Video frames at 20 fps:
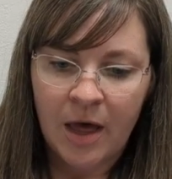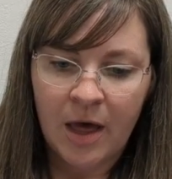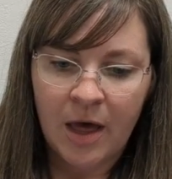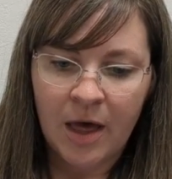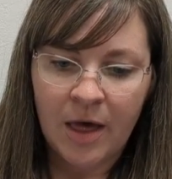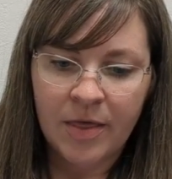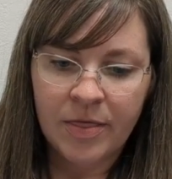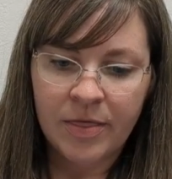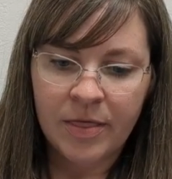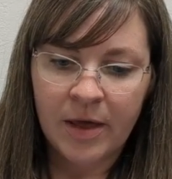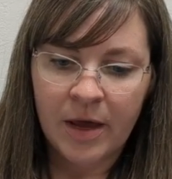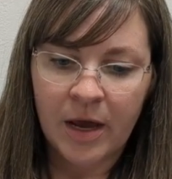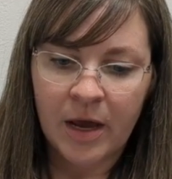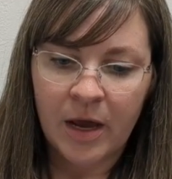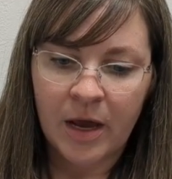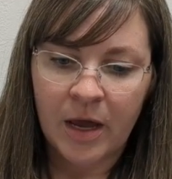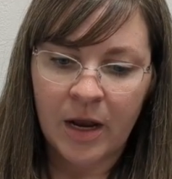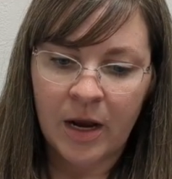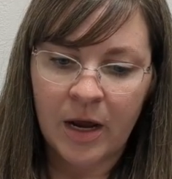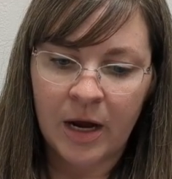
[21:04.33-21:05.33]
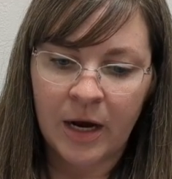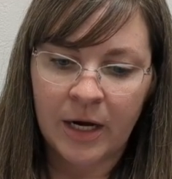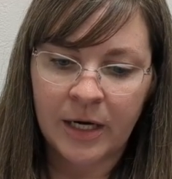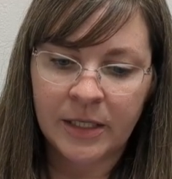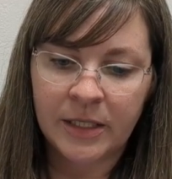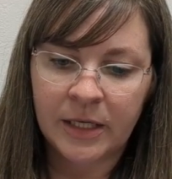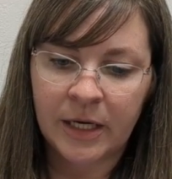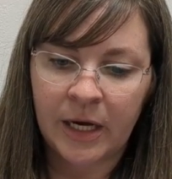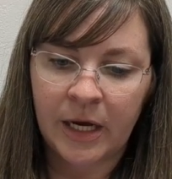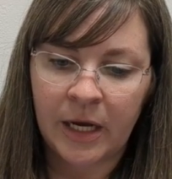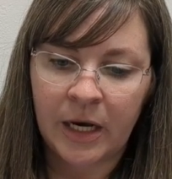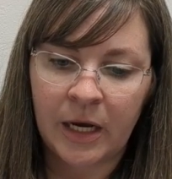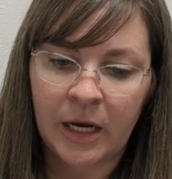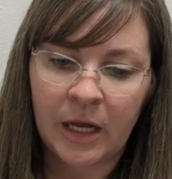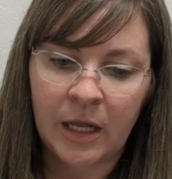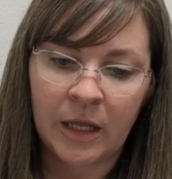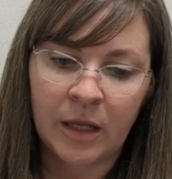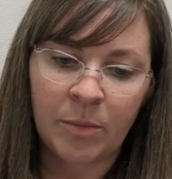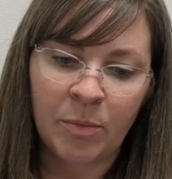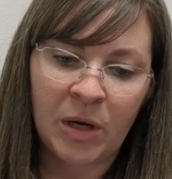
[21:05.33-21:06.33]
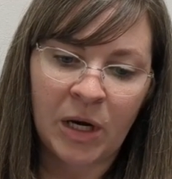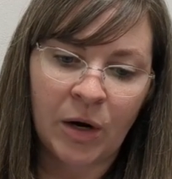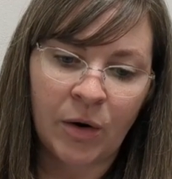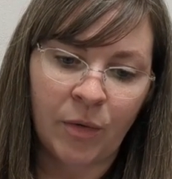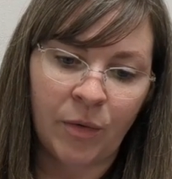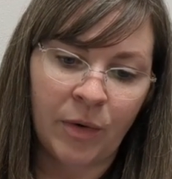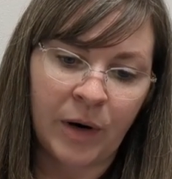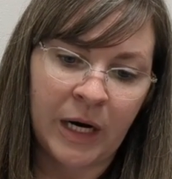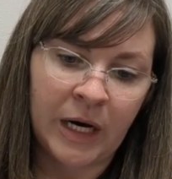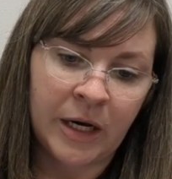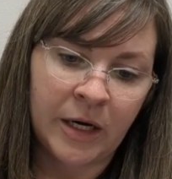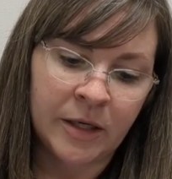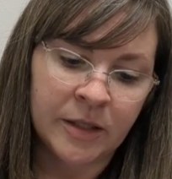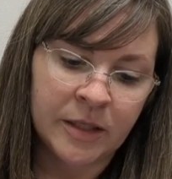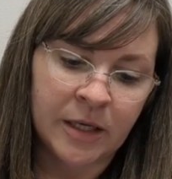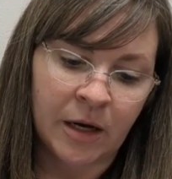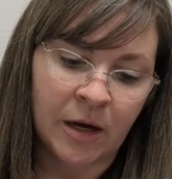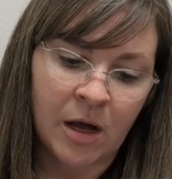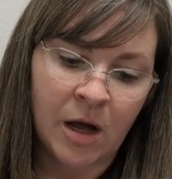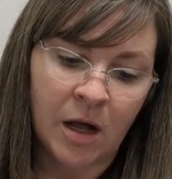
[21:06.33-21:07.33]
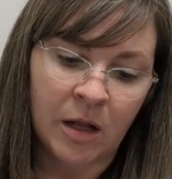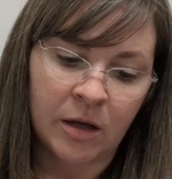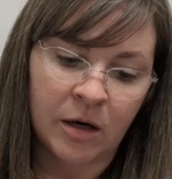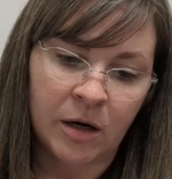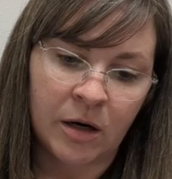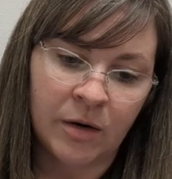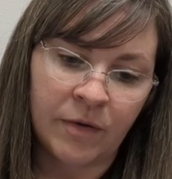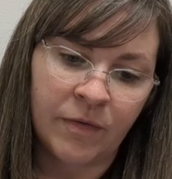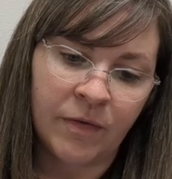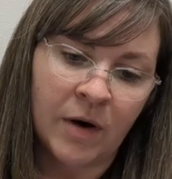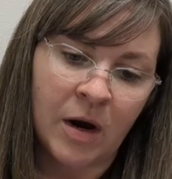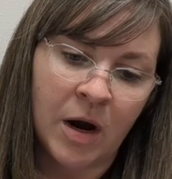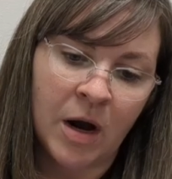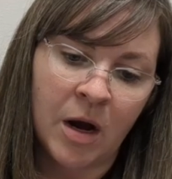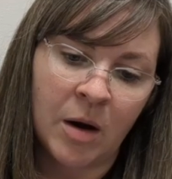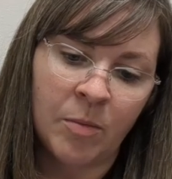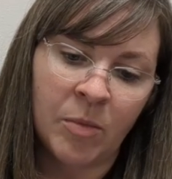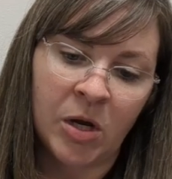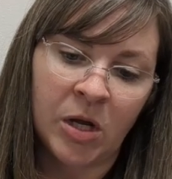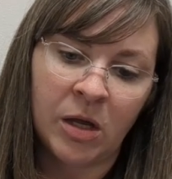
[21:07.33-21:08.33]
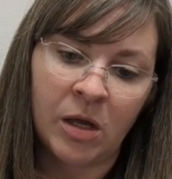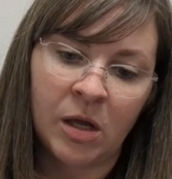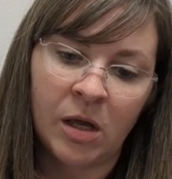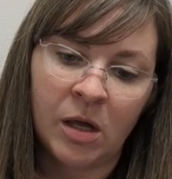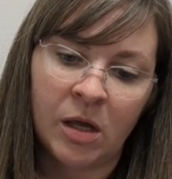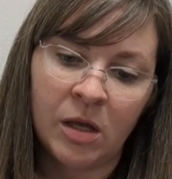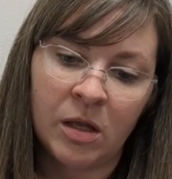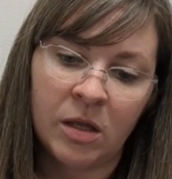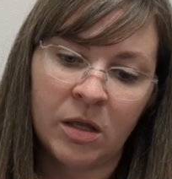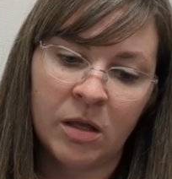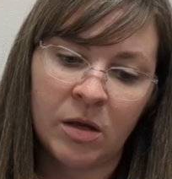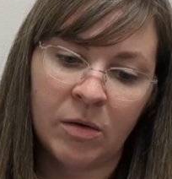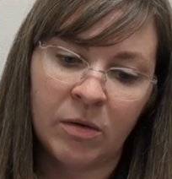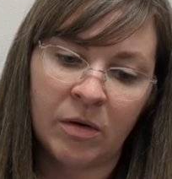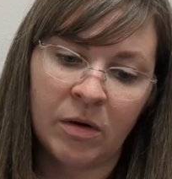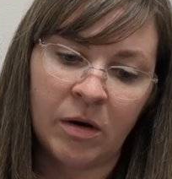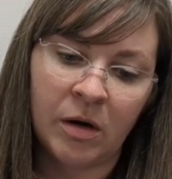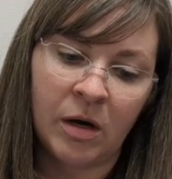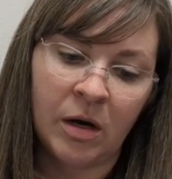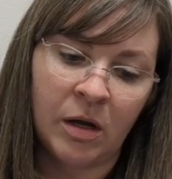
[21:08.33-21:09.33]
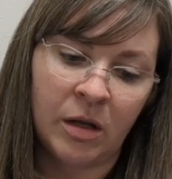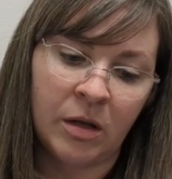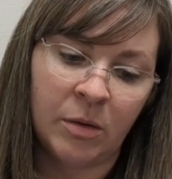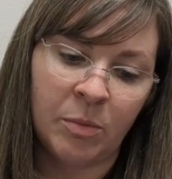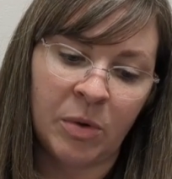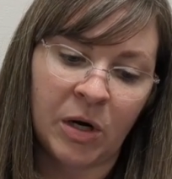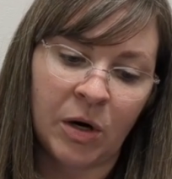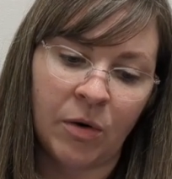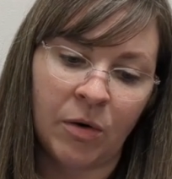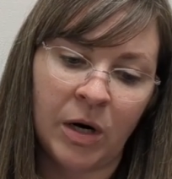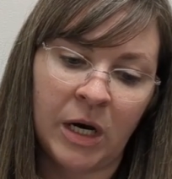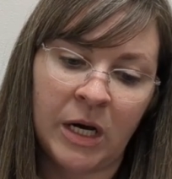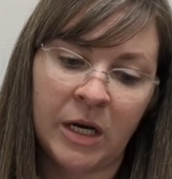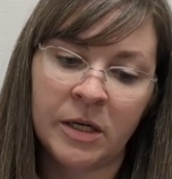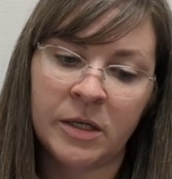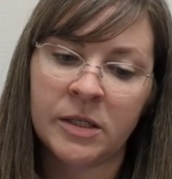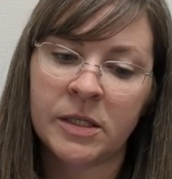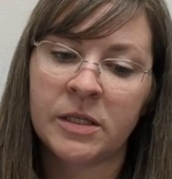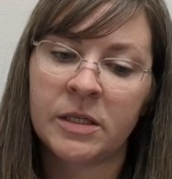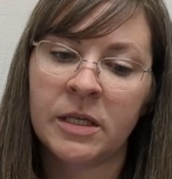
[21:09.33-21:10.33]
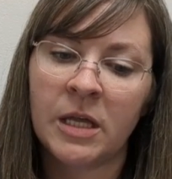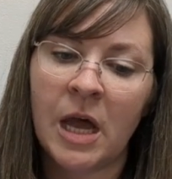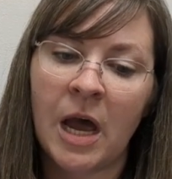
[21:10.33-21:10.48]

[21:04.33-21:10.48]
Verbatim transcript: And then I did Olympic rings, a color from the Olympic rings.